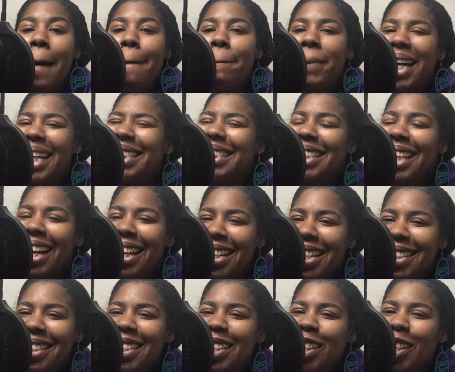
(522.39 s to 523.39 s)
by
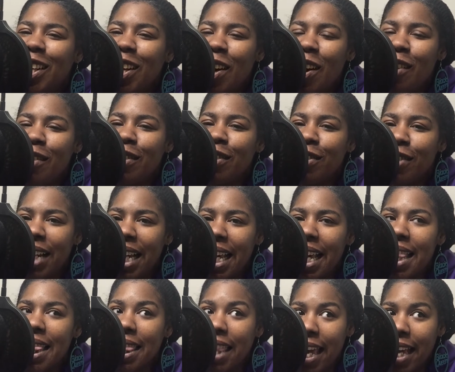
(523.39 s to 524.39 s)
telling the
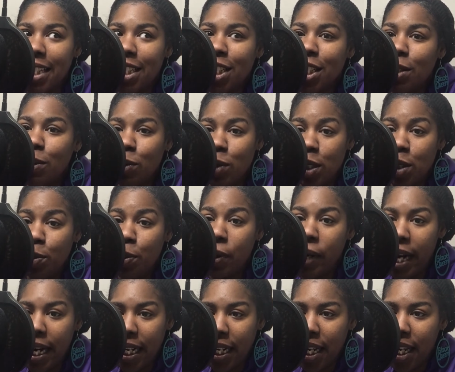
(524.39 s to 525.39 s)
girlfriend that she was
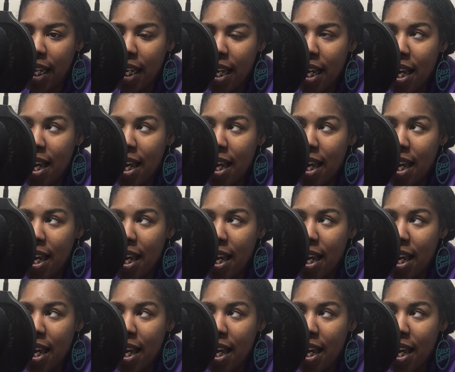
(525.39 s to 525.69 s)
pregnant.